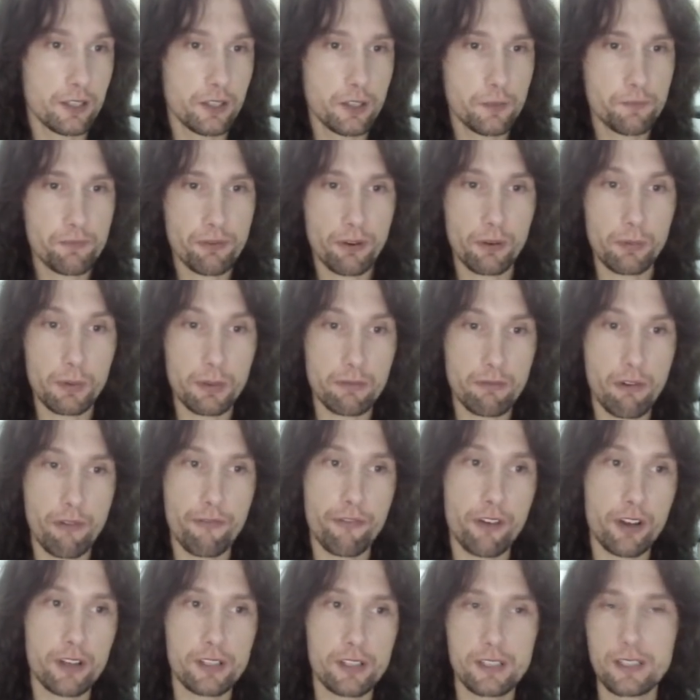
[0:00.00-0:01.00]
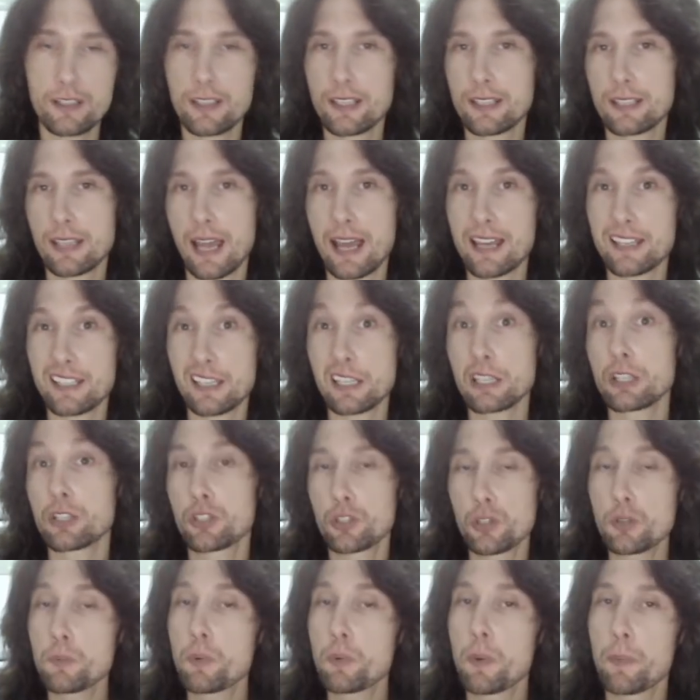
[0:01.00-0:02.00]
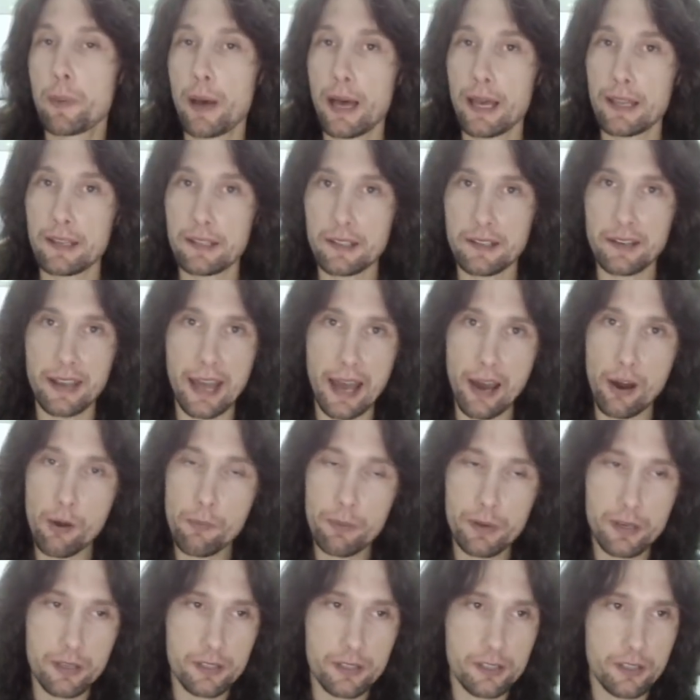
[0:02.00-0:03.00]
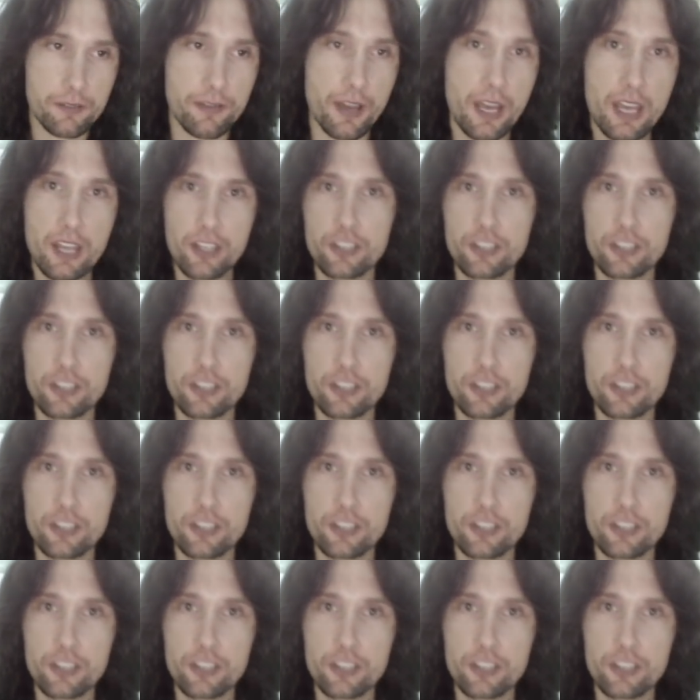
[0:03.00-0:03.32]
you'd probably refer to this as a super band now because of